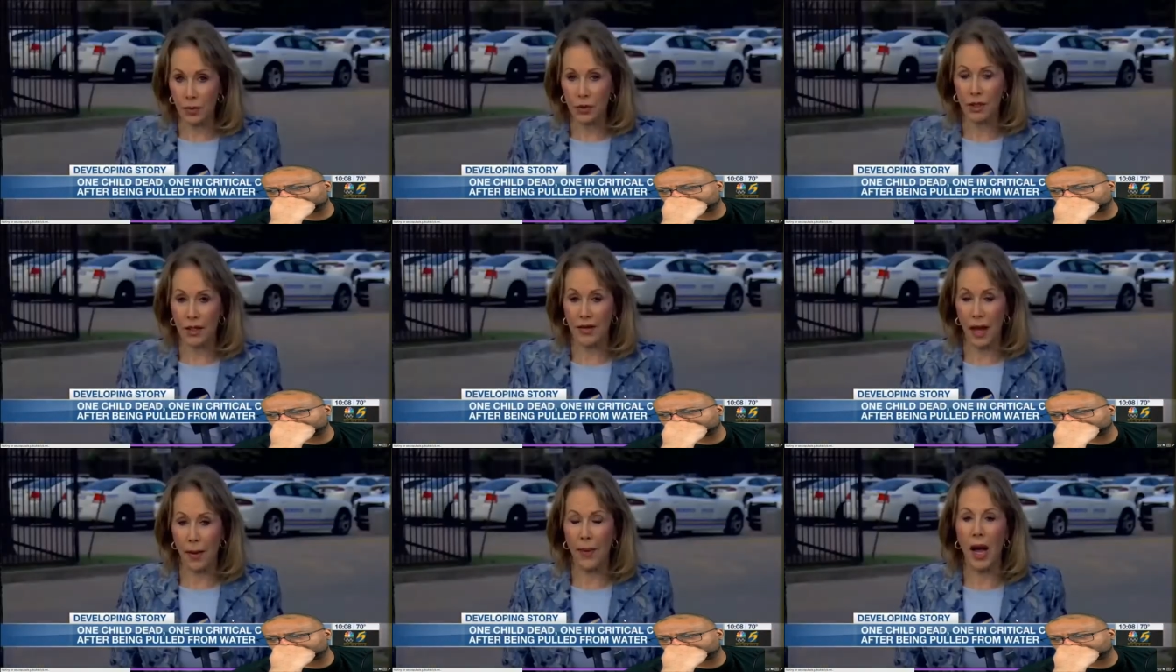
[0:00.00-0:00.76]
say
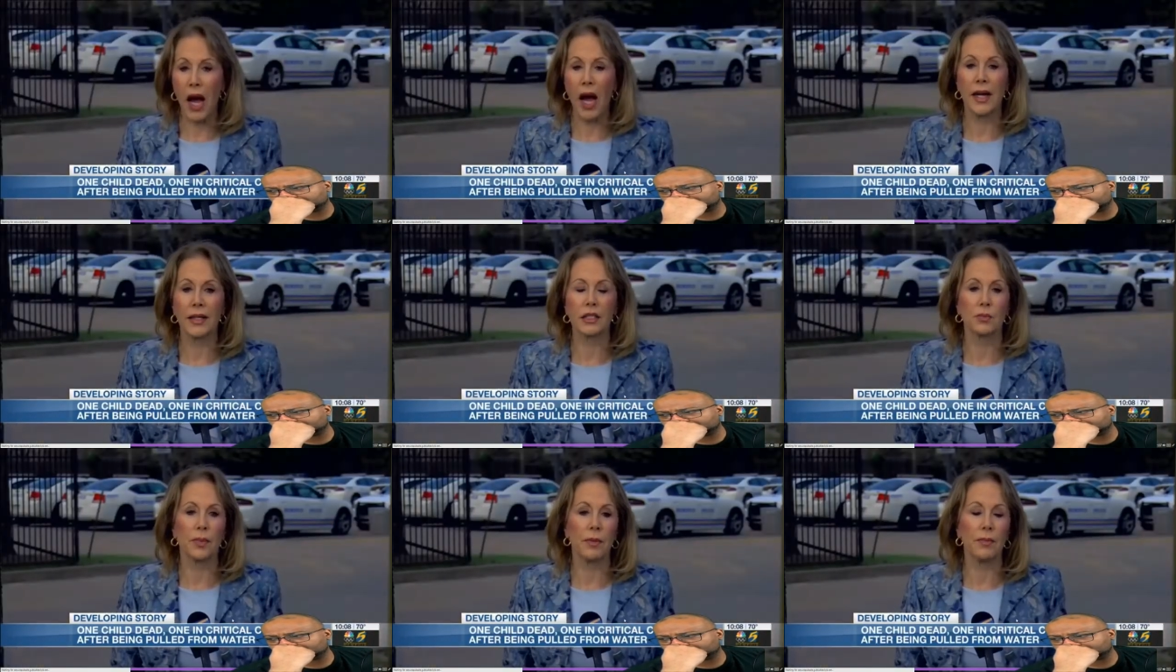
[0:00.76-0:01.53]
that pond has
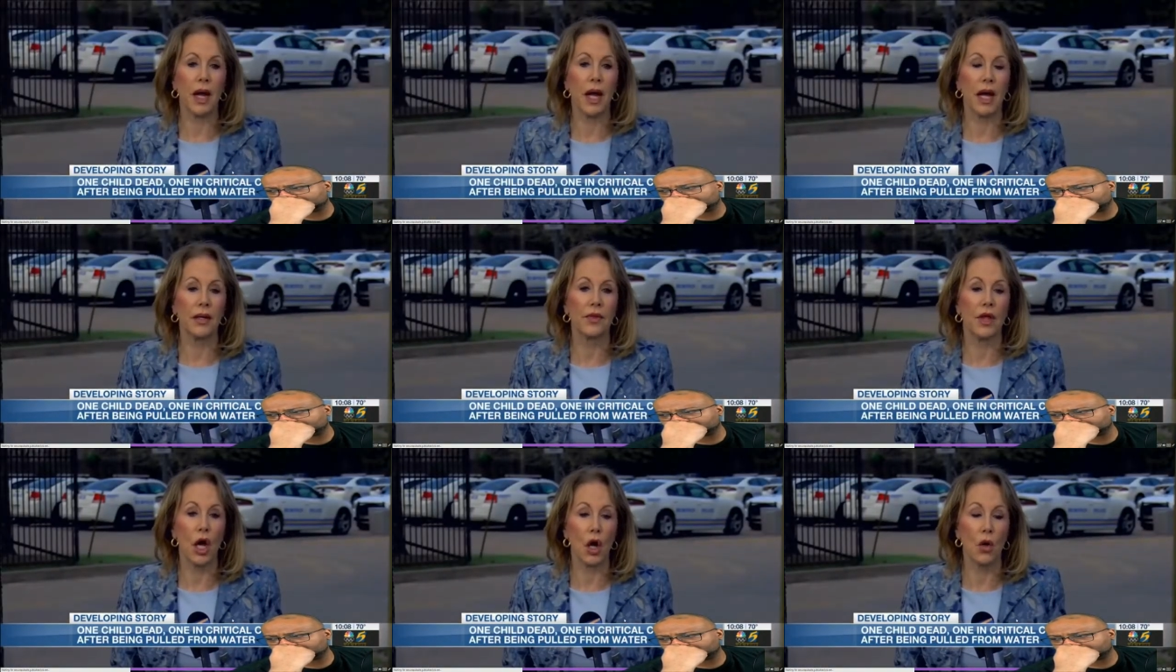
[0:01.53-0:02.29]
been behind the
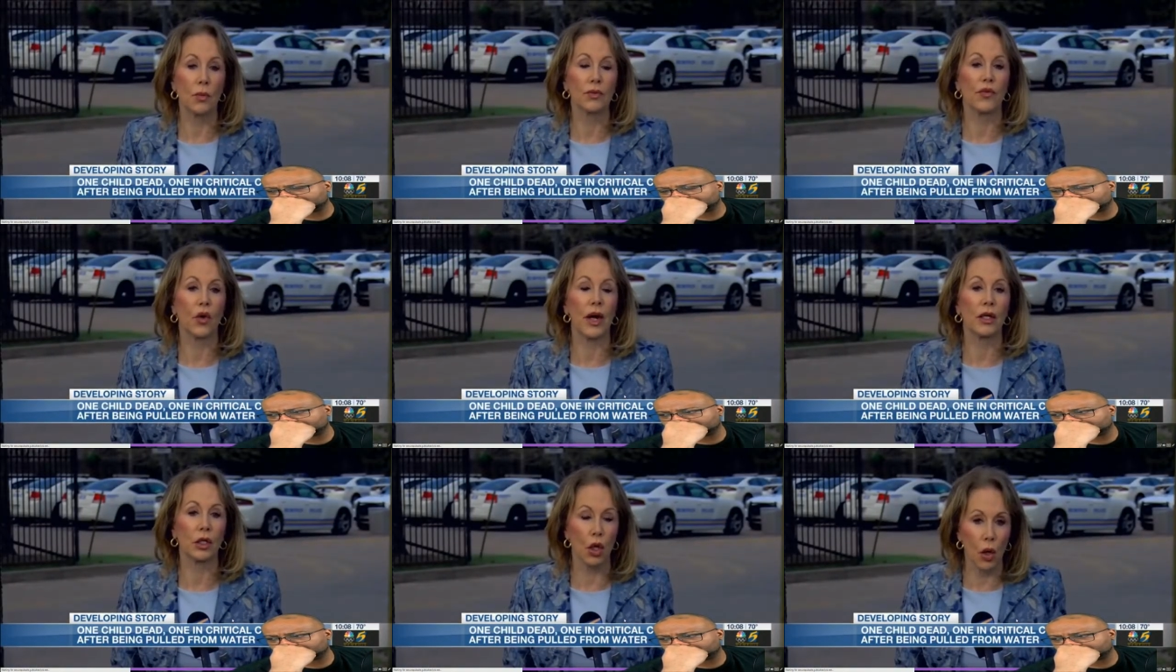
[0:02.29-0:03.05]
homes for a
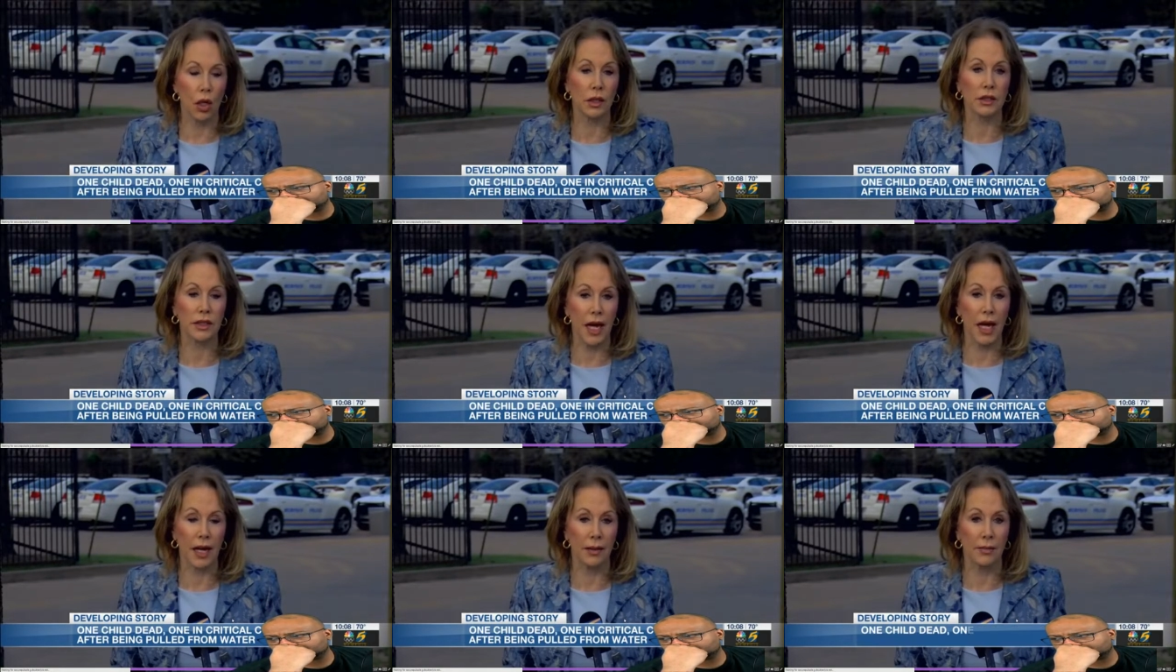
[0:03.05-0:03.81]
long
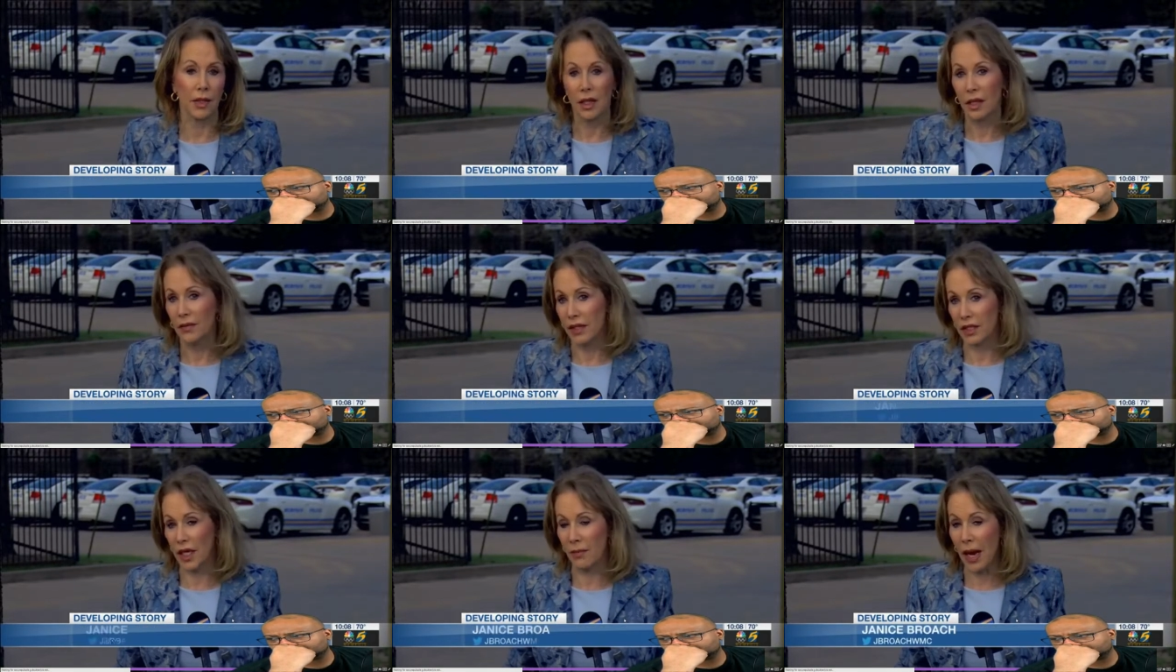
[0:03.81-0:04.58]
time. They
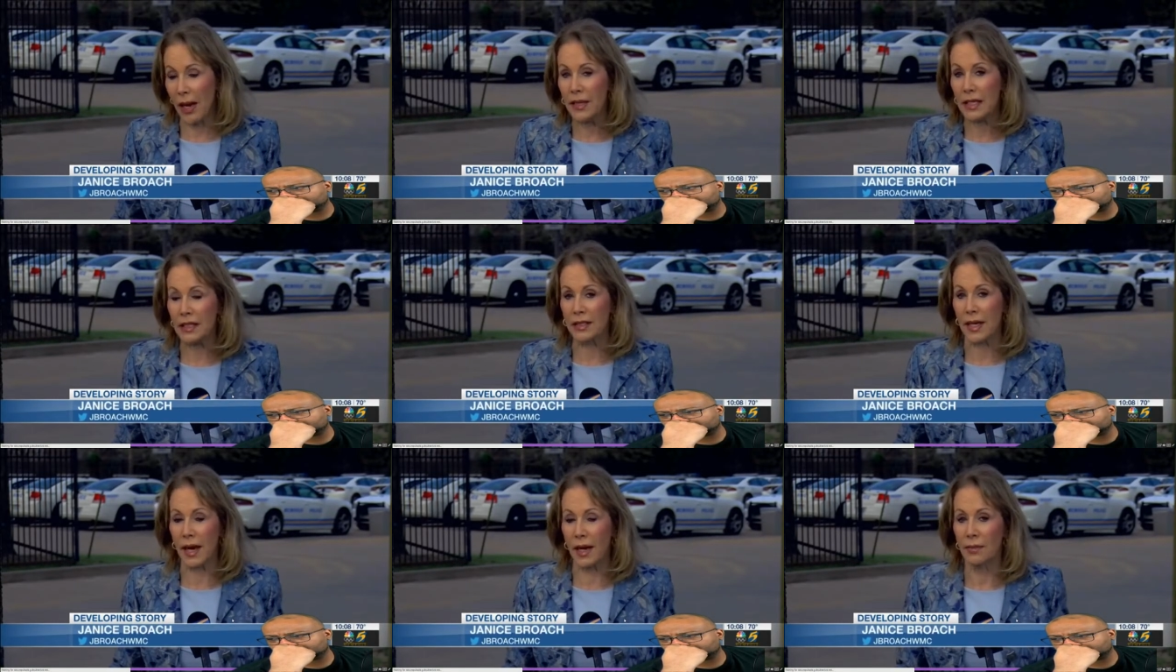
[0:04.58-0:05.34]
say maybe it's
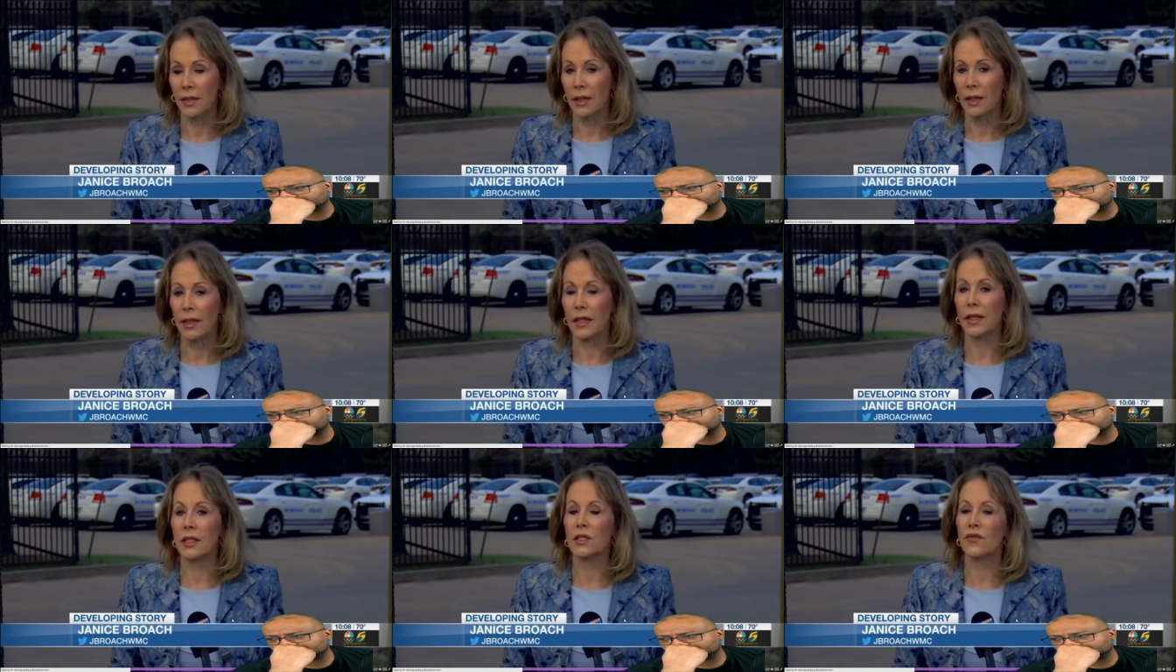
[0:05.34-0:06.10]
time
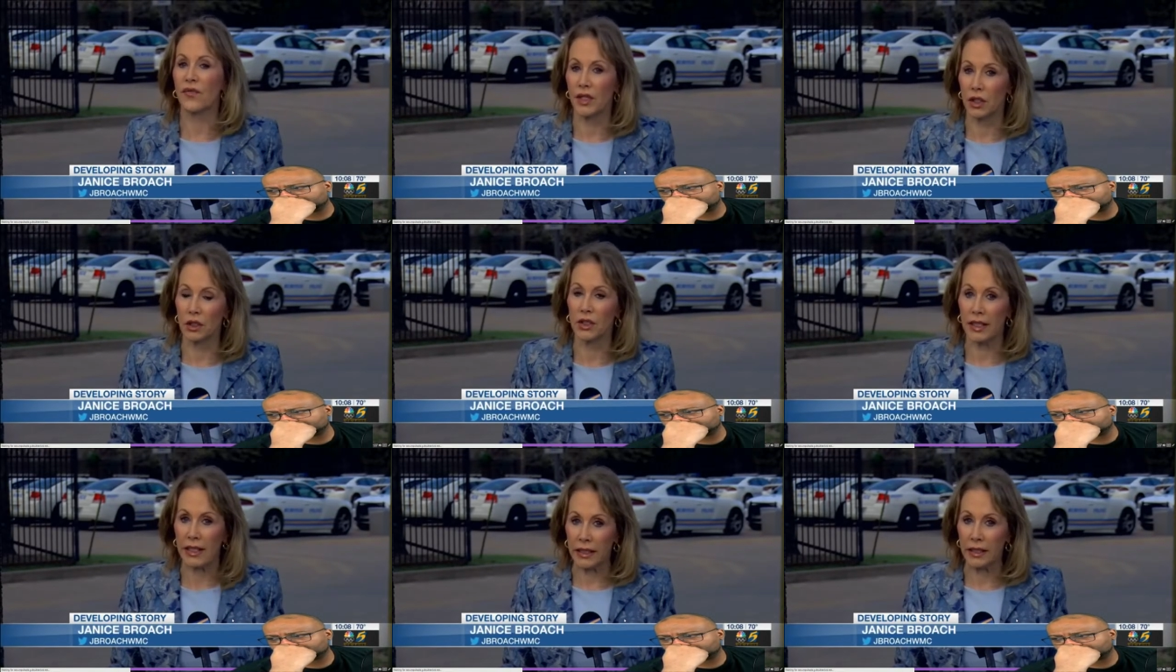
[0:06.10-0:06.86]
it is filled
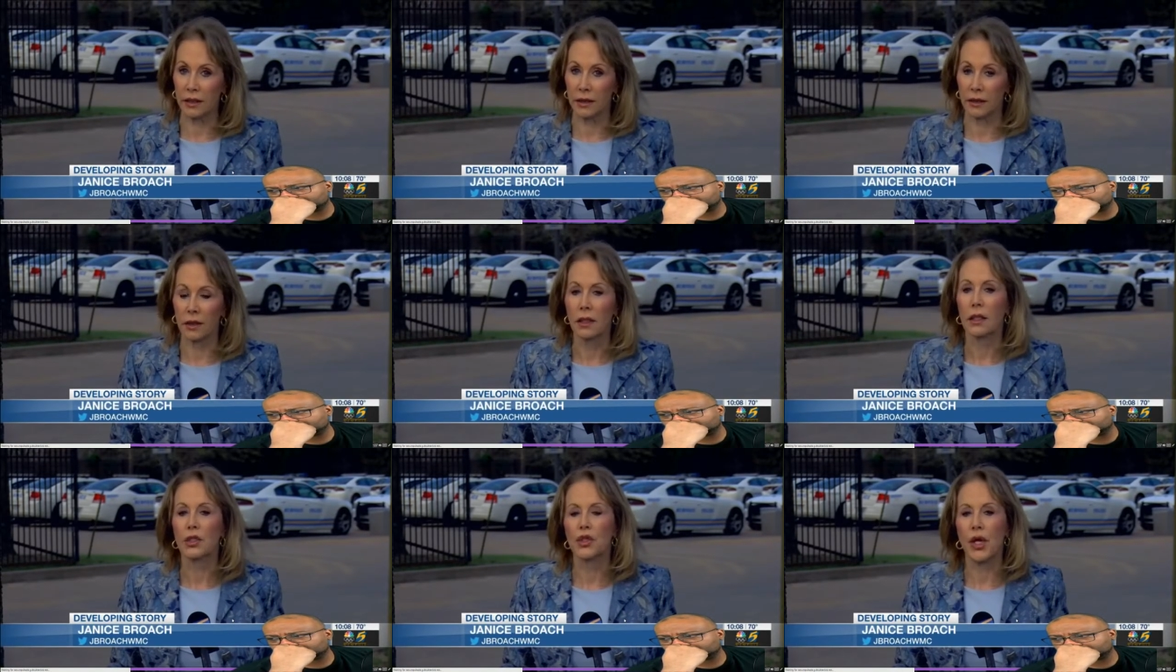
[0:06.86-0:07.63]
in.
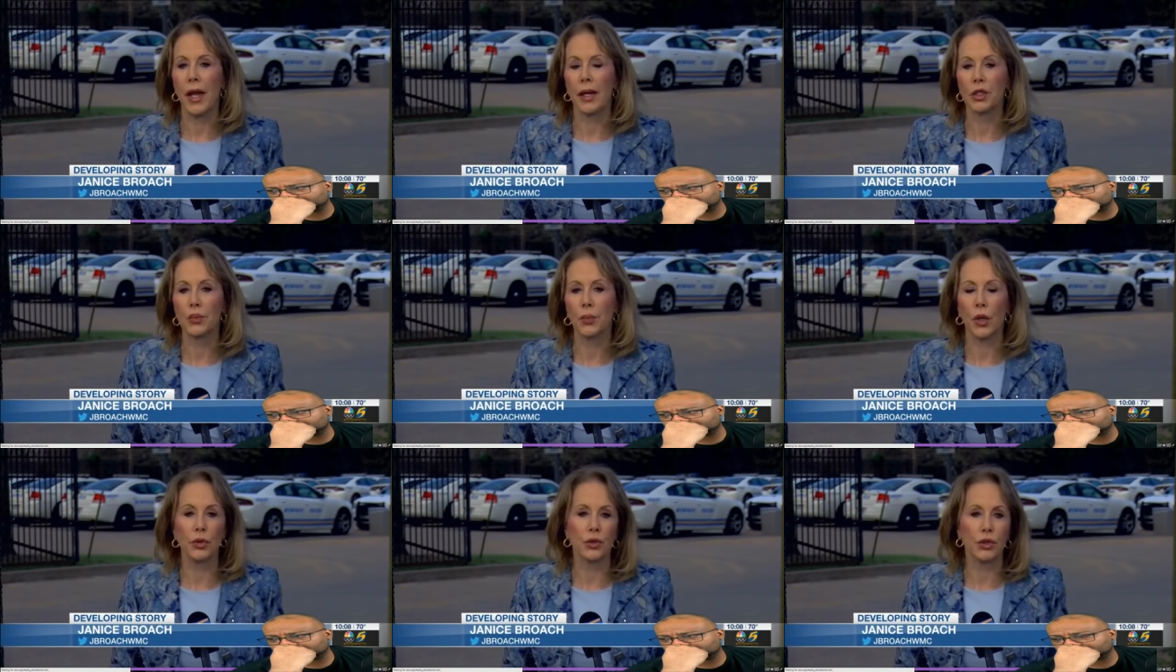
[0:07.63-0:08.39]
Janice
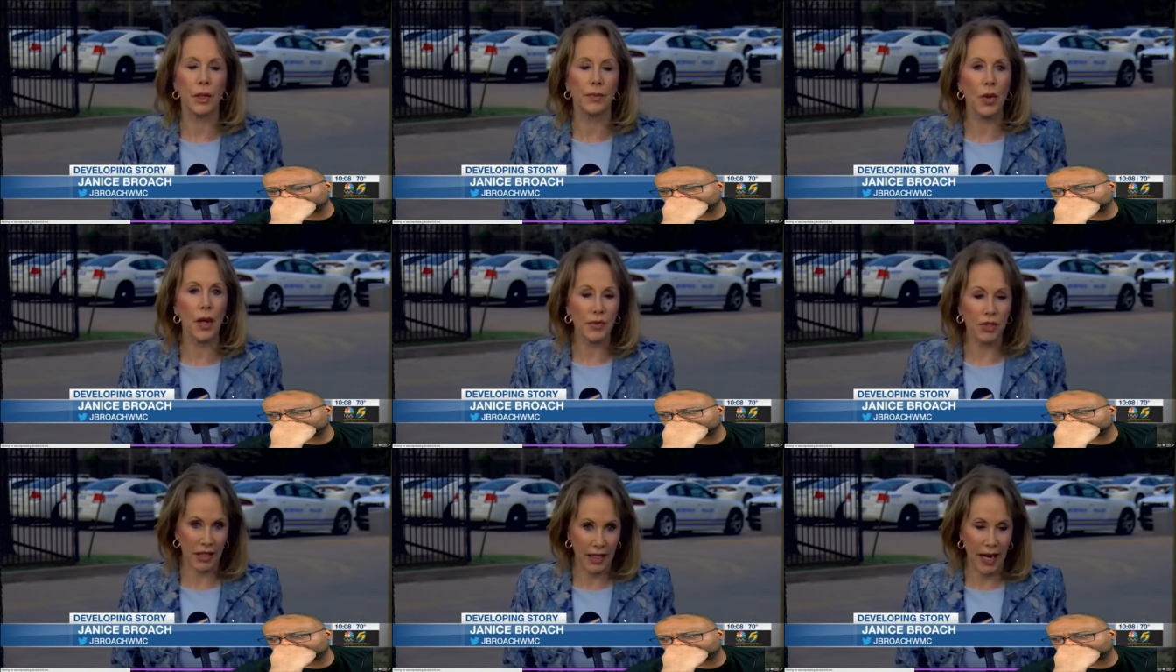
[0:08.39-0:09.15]
Broach,
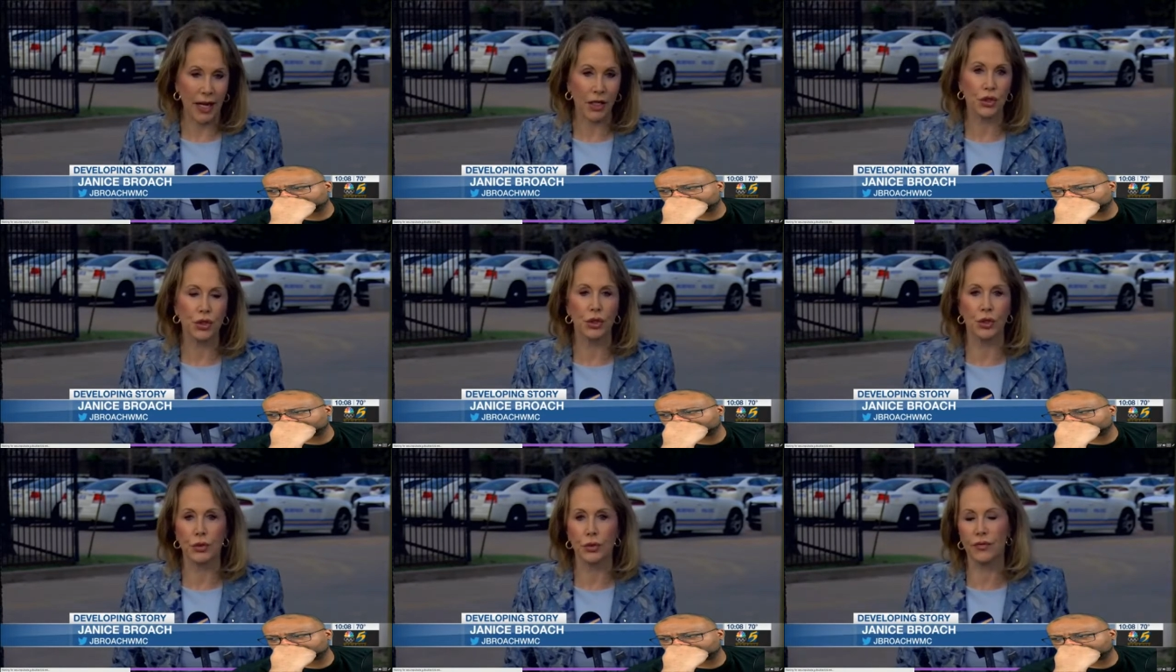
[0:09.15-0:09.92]
WMC Action News.